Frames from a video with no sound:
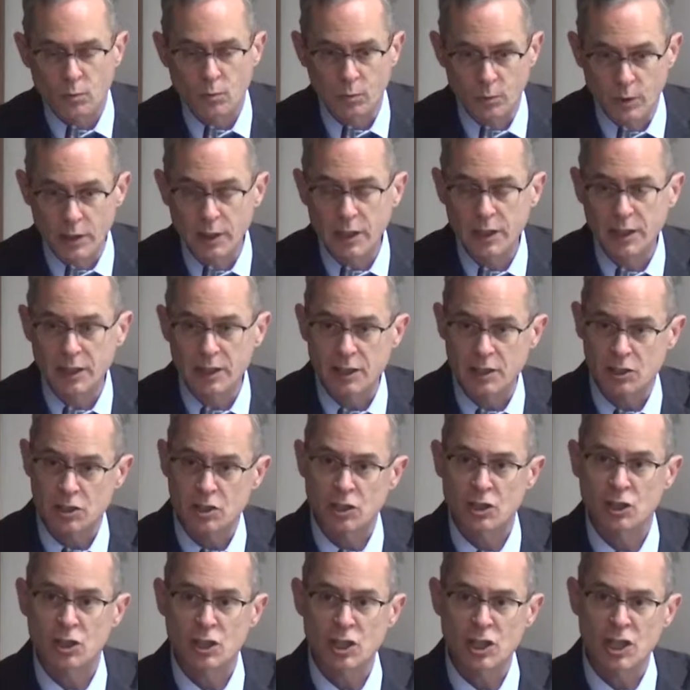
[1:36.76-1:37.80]
really
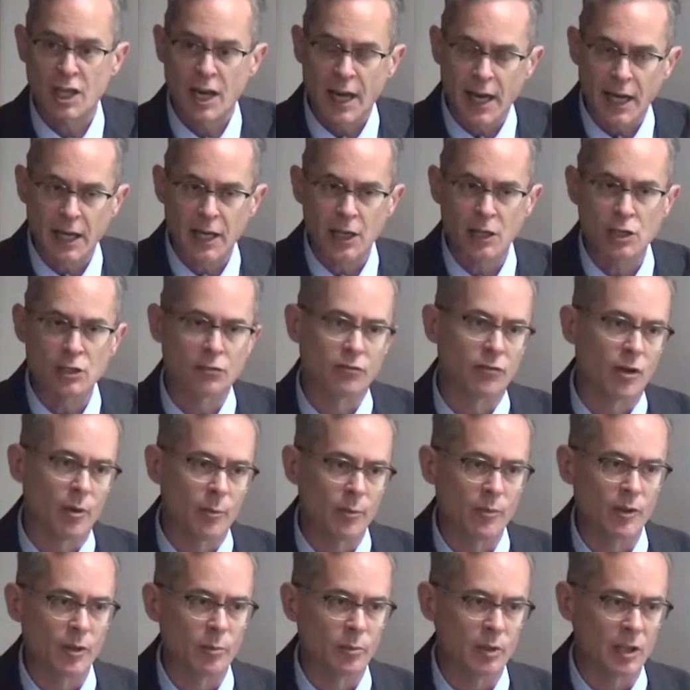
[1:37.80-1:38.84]
this change
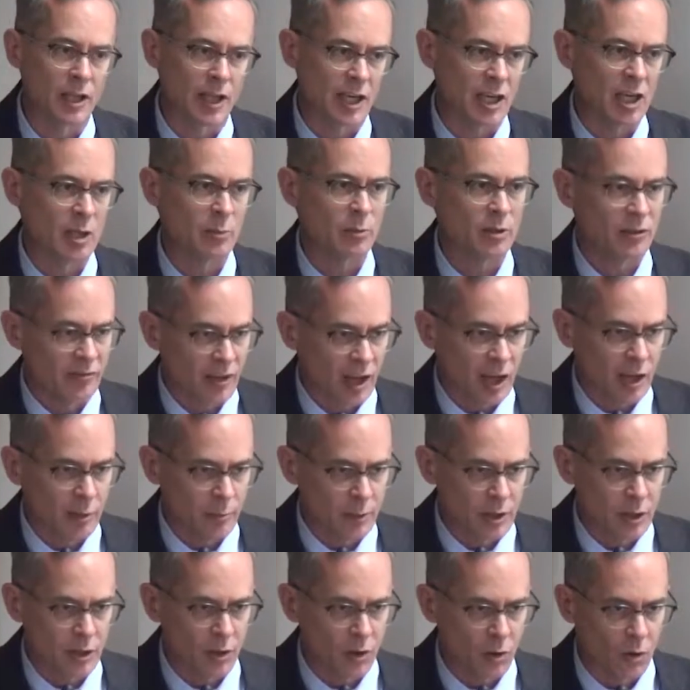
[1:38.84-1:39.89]
from the Millennium
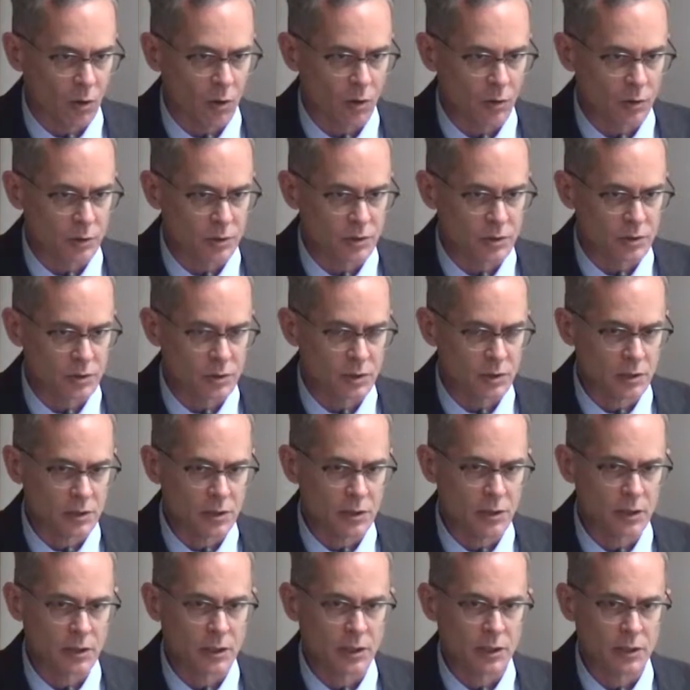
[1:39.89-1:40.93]
Development Goals
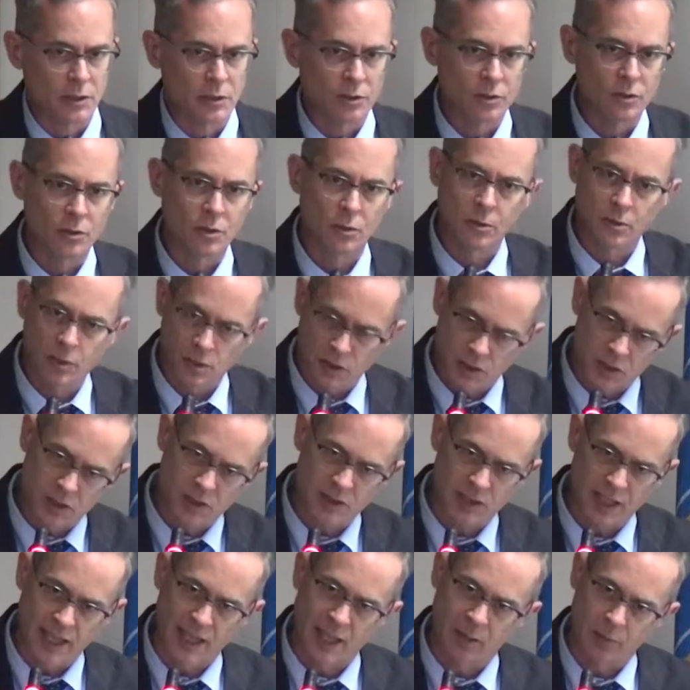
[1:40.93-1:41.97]
to the
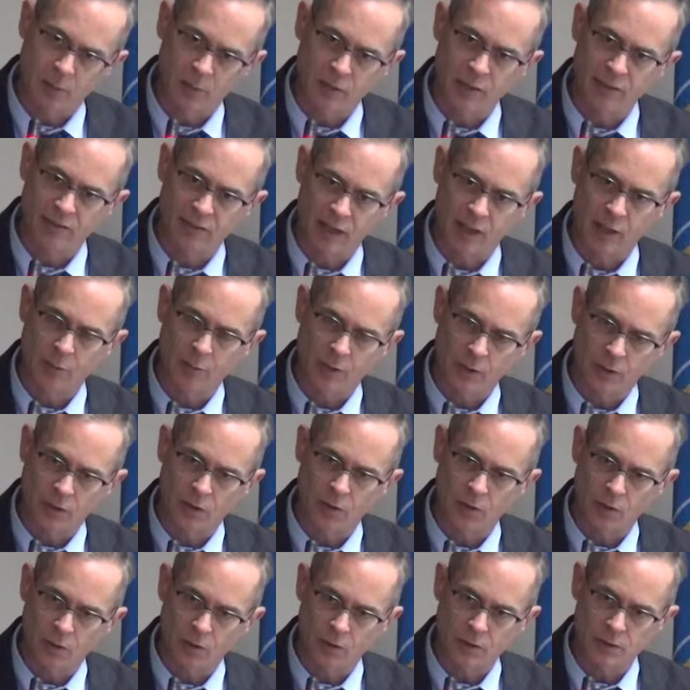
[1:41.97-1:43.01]
Sustainable Development
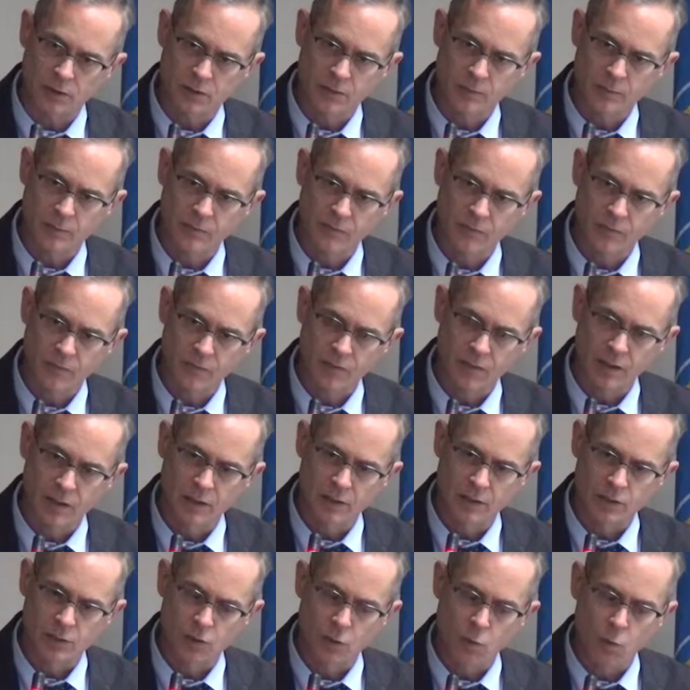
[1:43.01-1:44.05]
Goals.
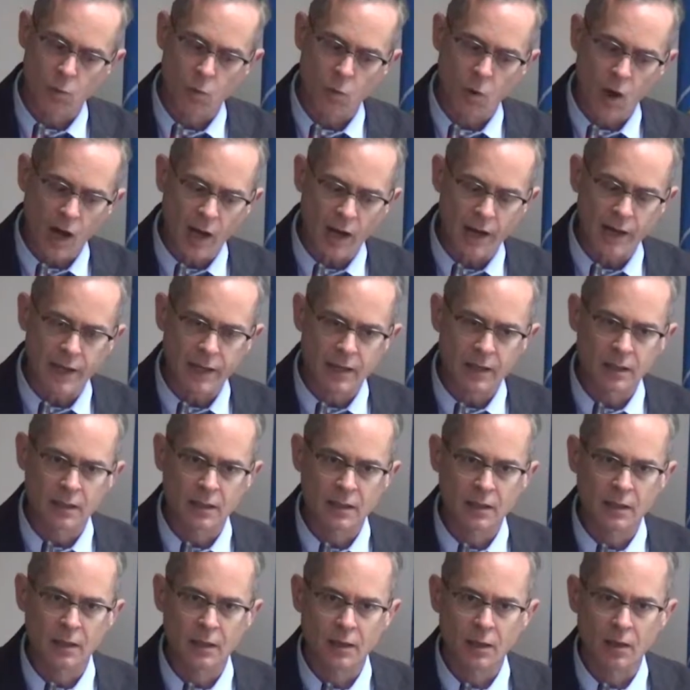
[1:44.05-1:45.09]
So why
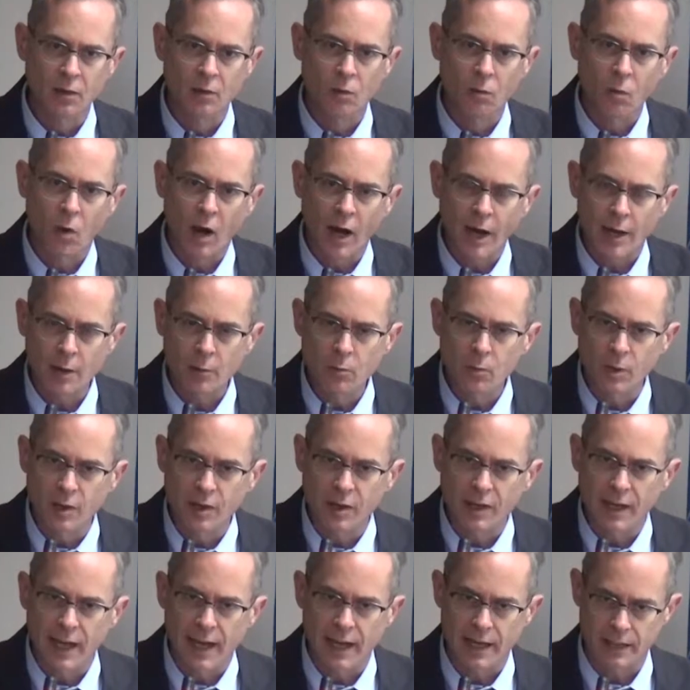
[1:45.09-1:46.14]
would
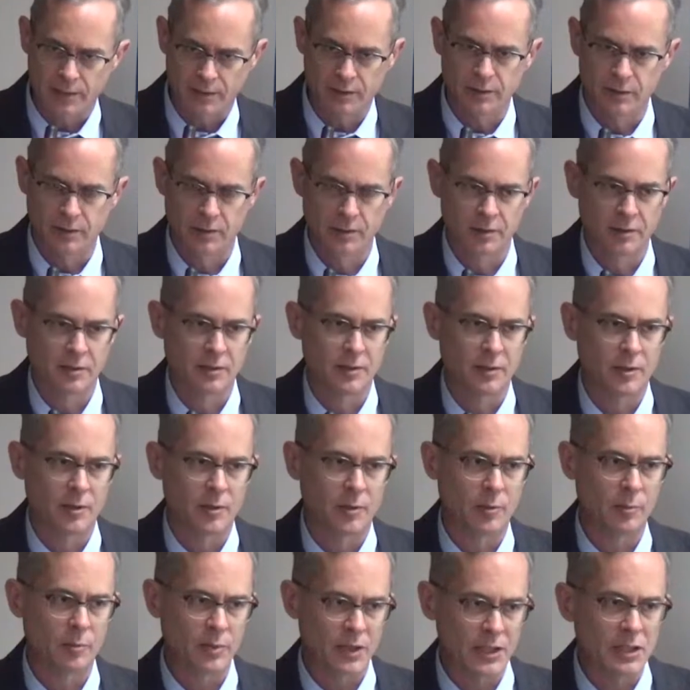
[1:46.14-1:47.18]
that
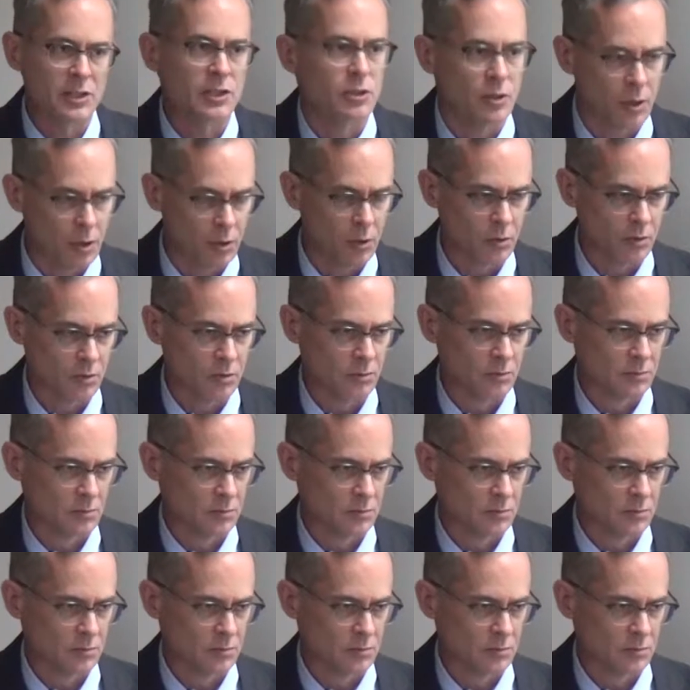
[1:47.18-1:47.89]
be so?